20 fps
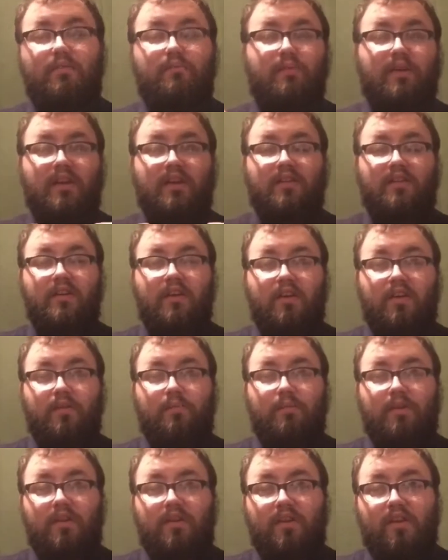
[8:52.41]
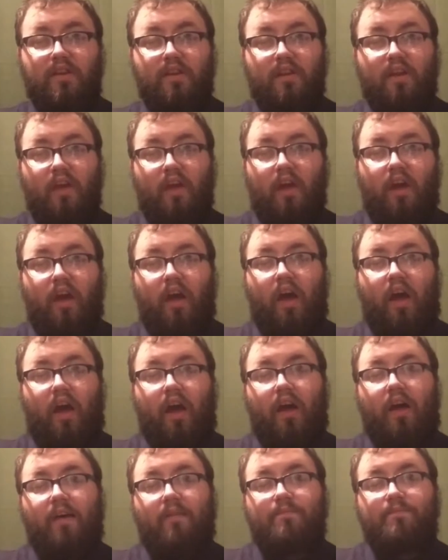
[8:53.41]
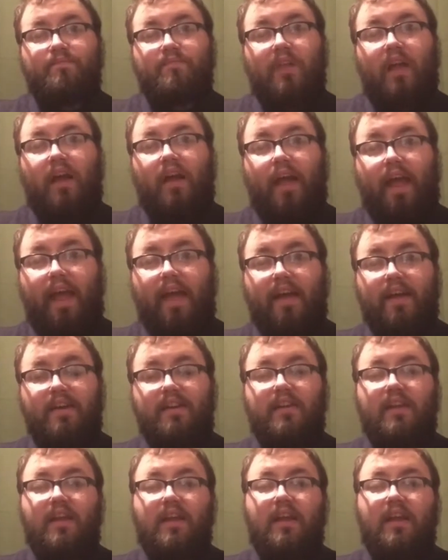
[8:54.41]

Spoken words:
of being a community ahead.